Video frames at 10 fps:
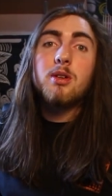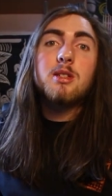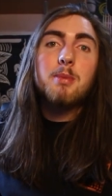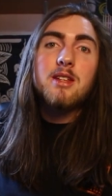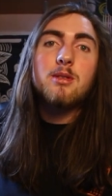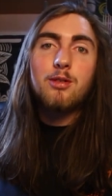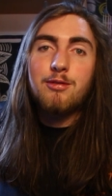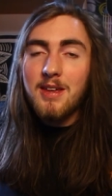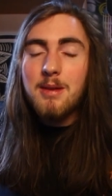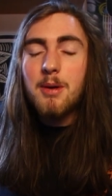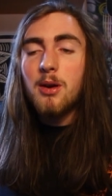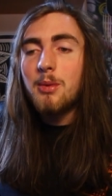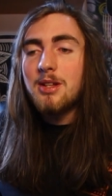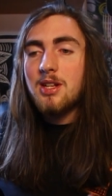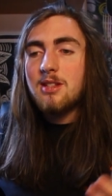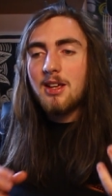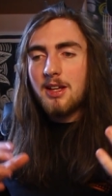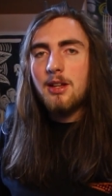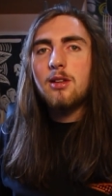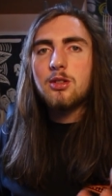saw this place called Fibo, which is like
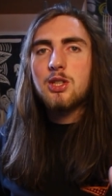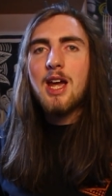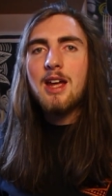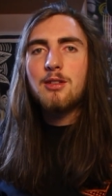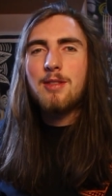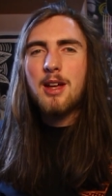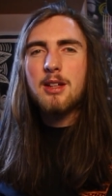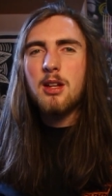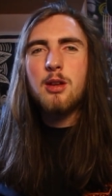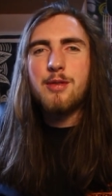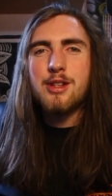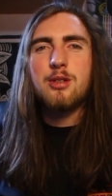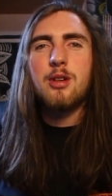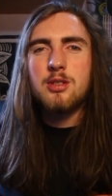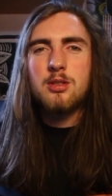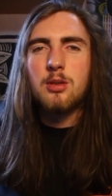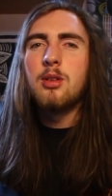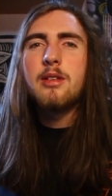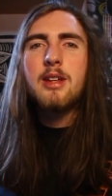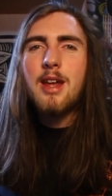a little chain thing. I don't know if it's across
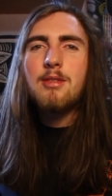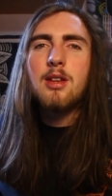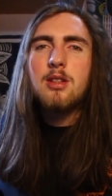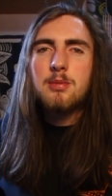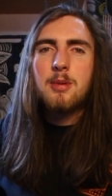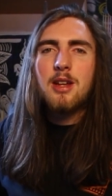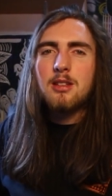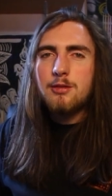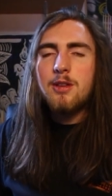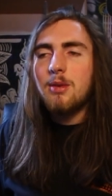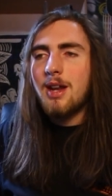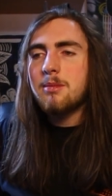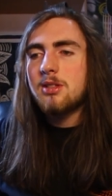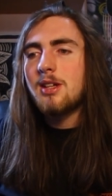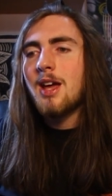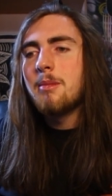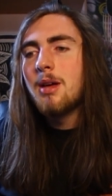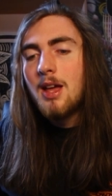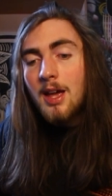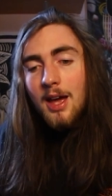all of the Netherlands, but there's a few in Amsterdam,
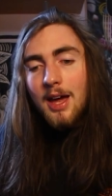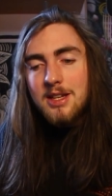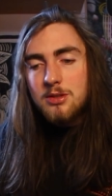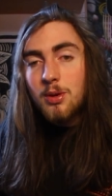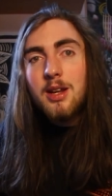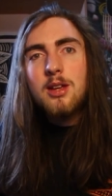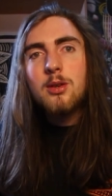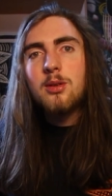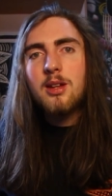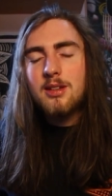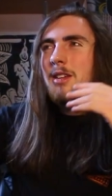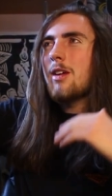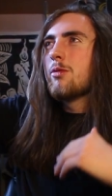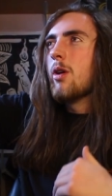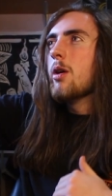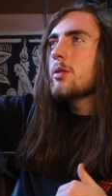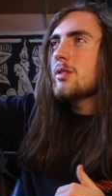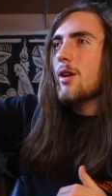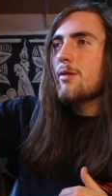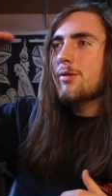and it's really cool. There's like
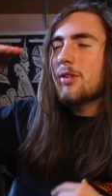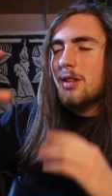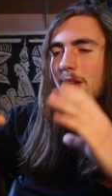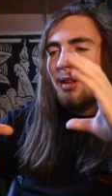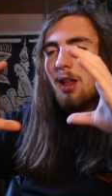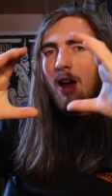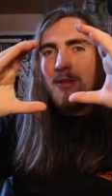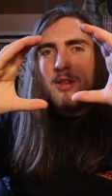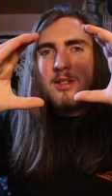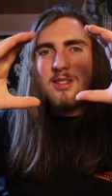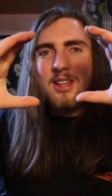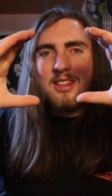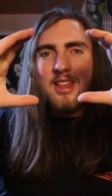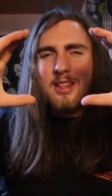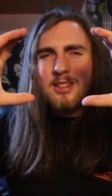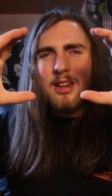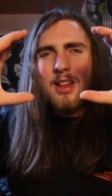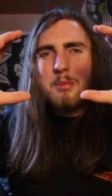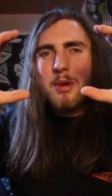rows of little ovens like this, kind of like